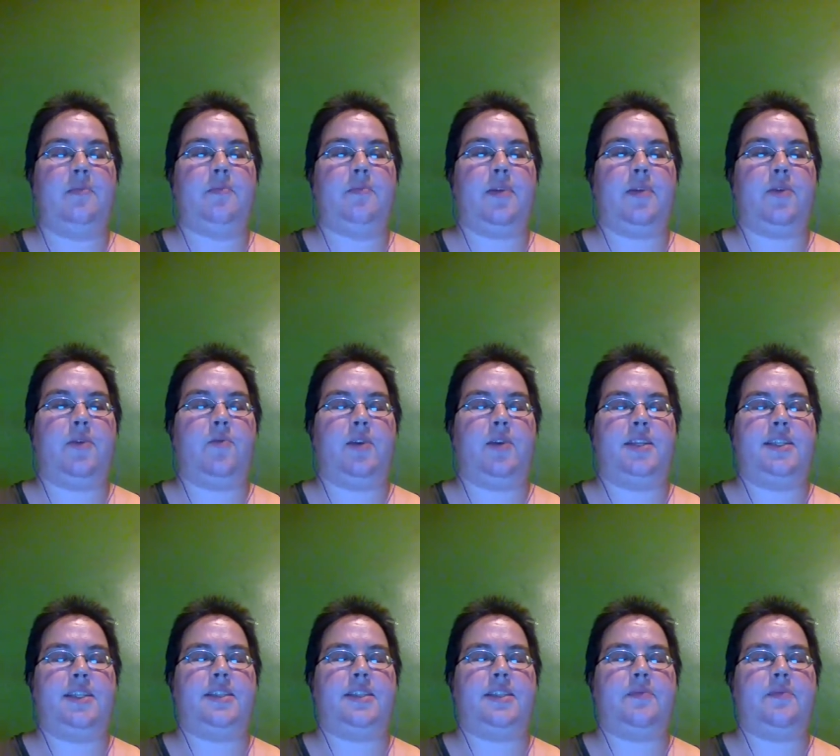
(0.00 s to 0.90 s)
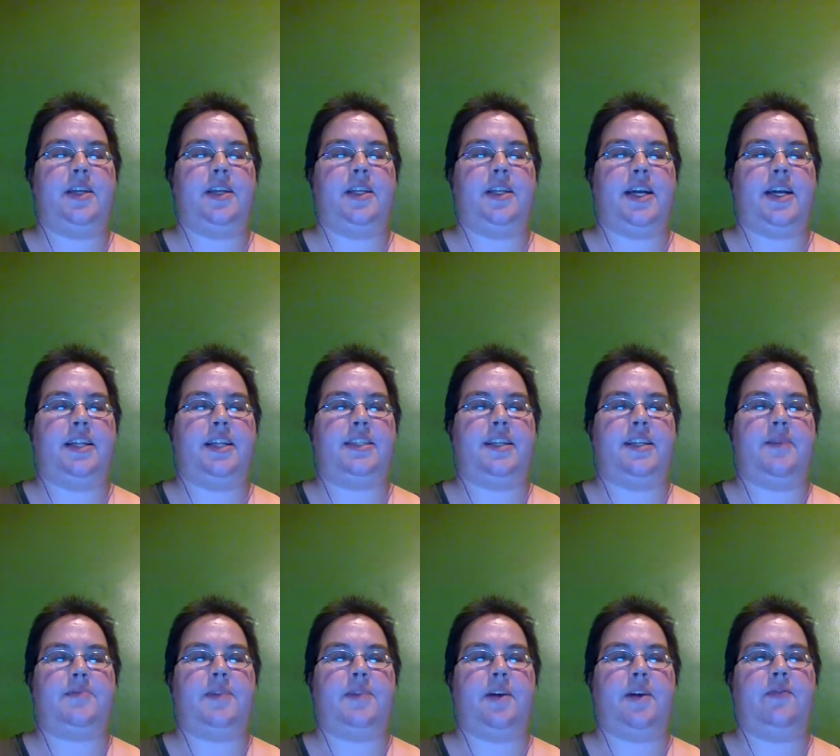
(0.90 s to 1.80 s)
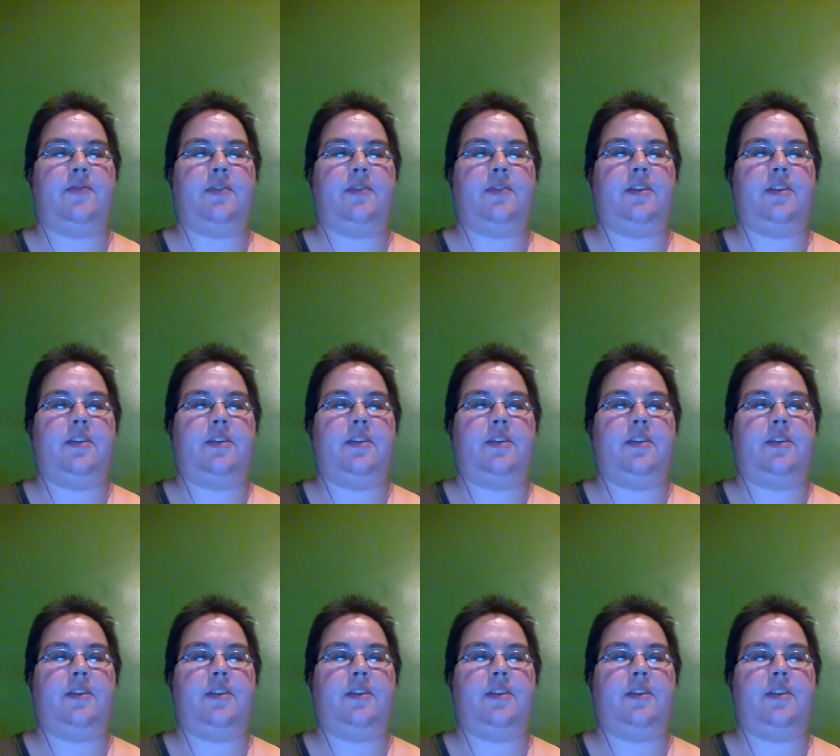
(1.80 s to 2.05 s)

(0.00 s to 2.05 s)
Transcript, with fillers: but it wasn't something that stepped off